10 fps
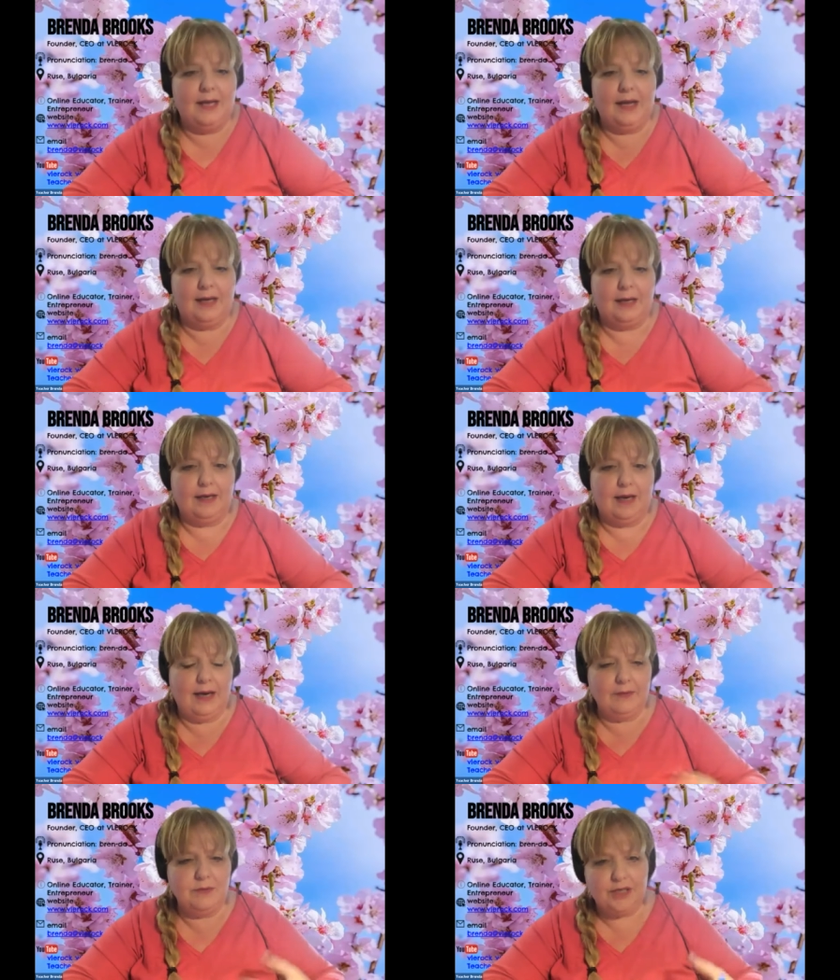And
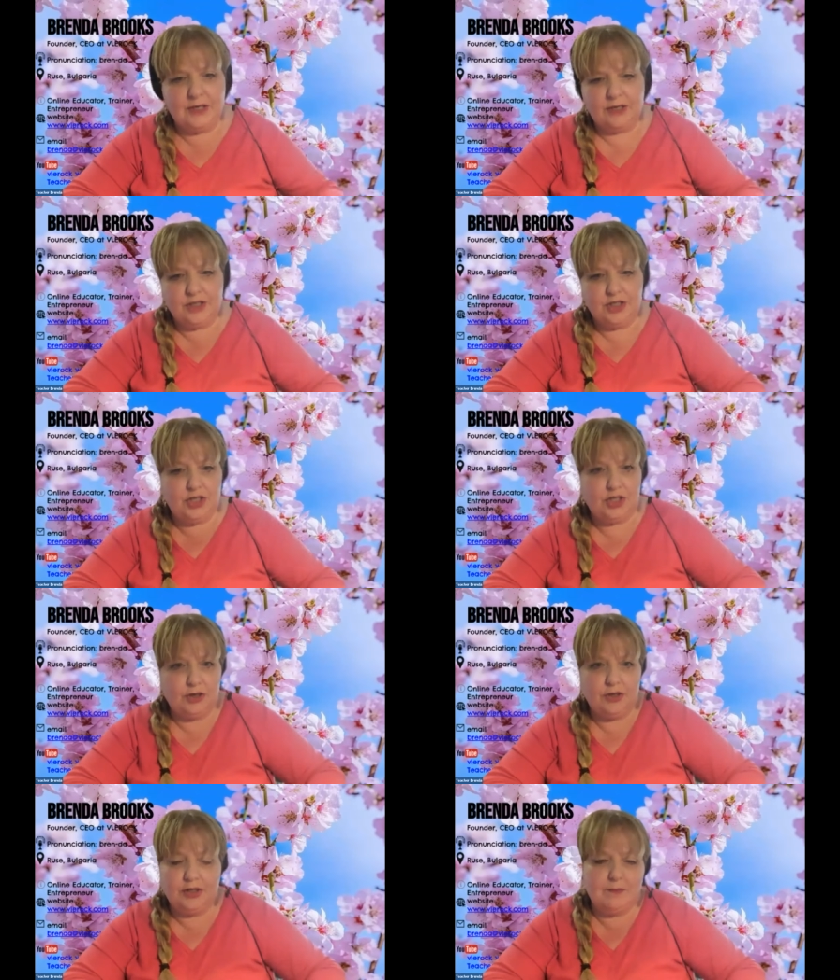I was going to just show
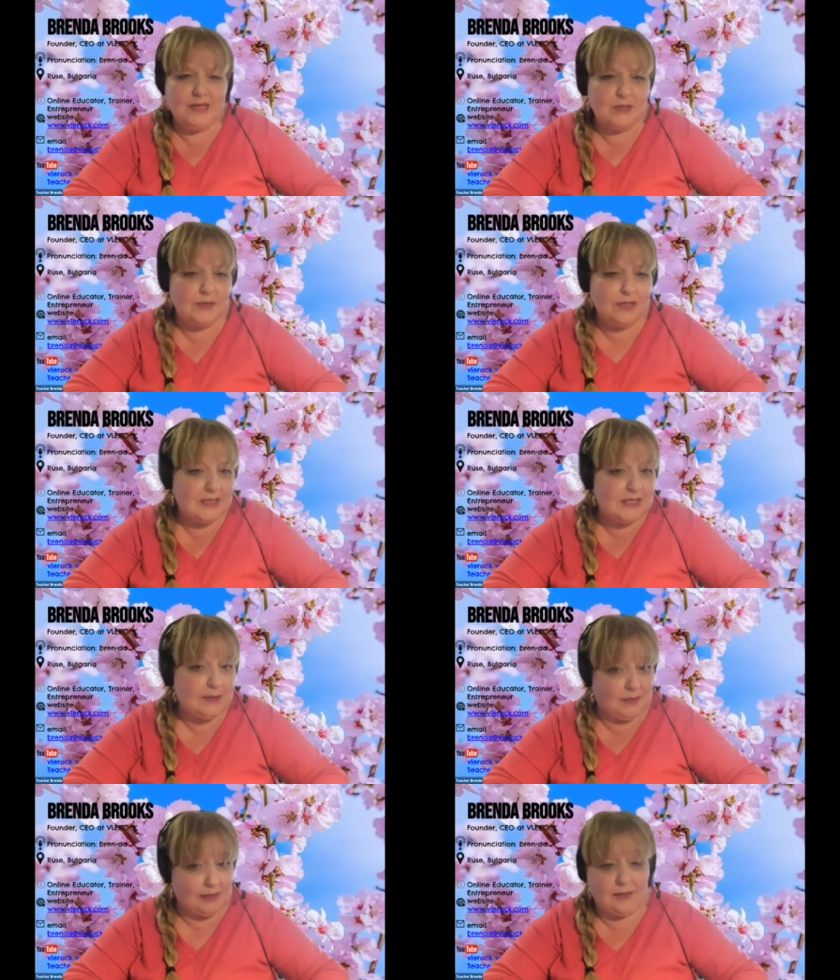you the best way to
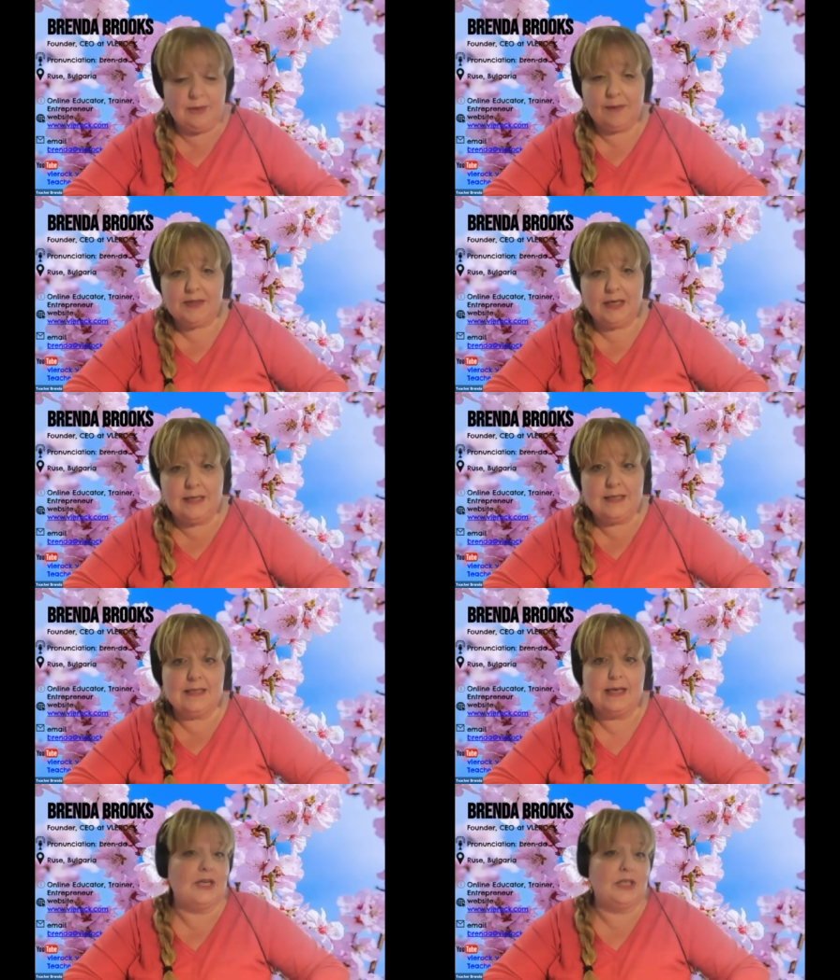explain the website
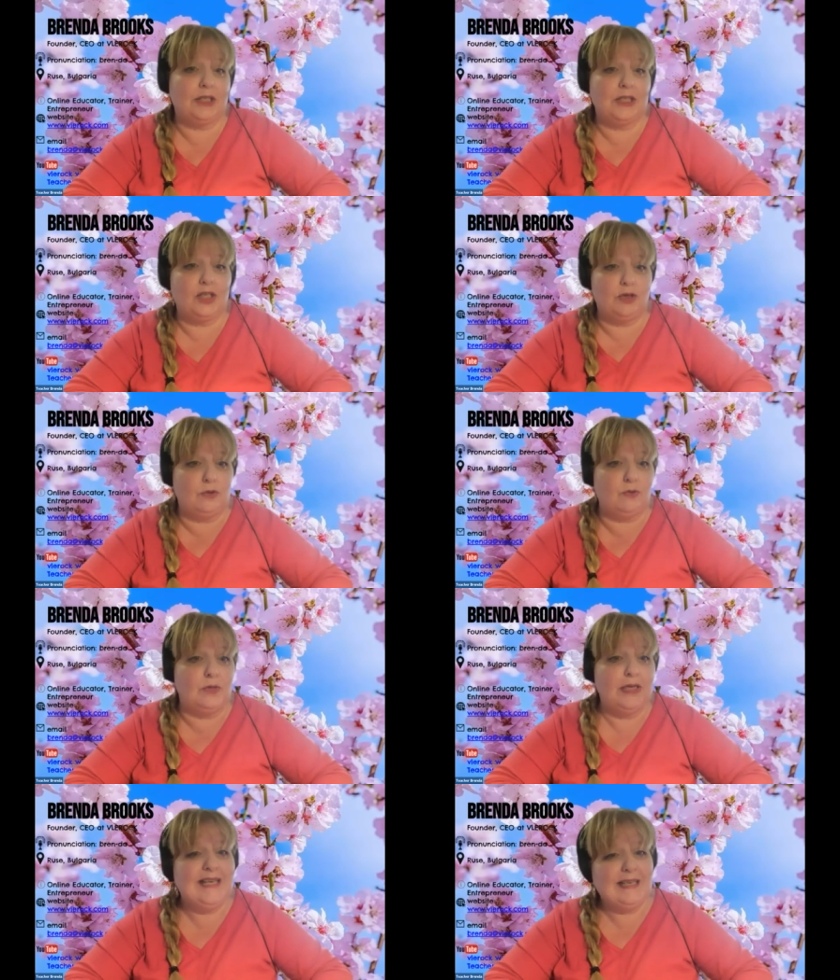is actually
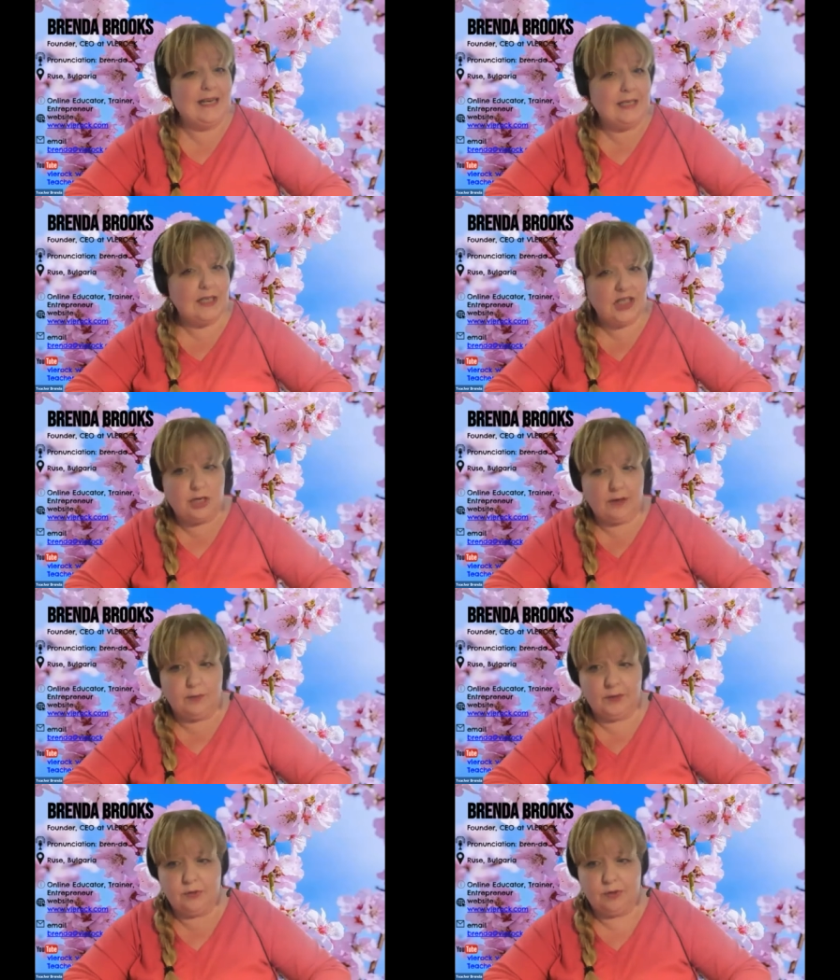to kind of share
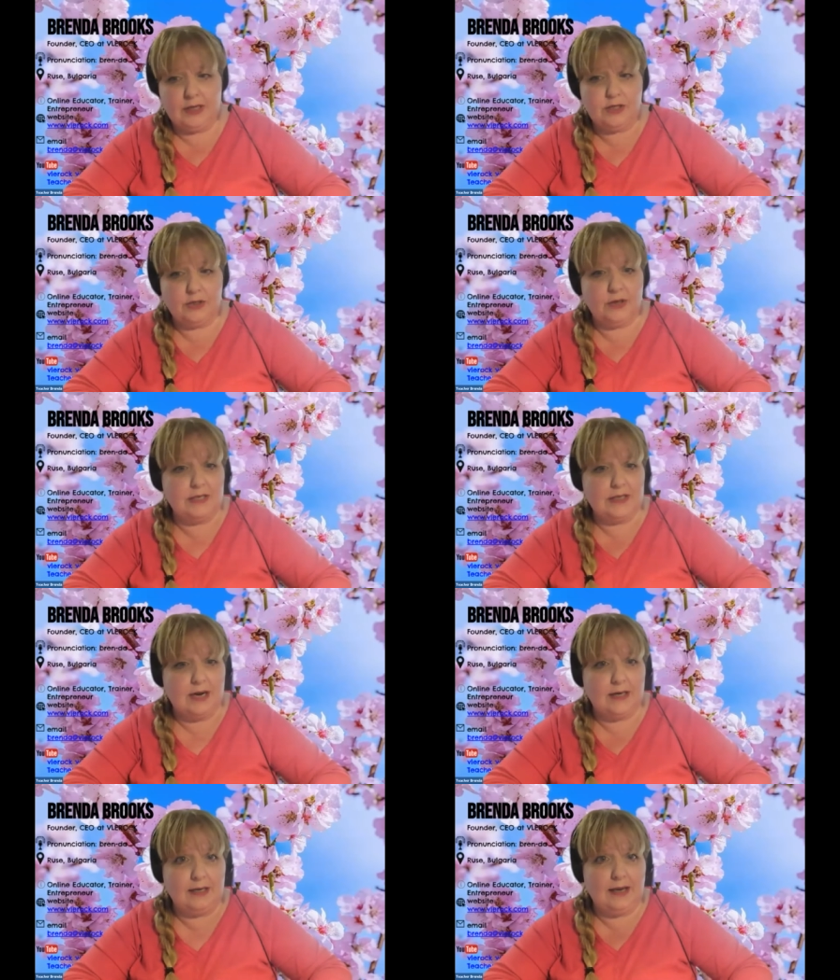it with you guys. So you guys kind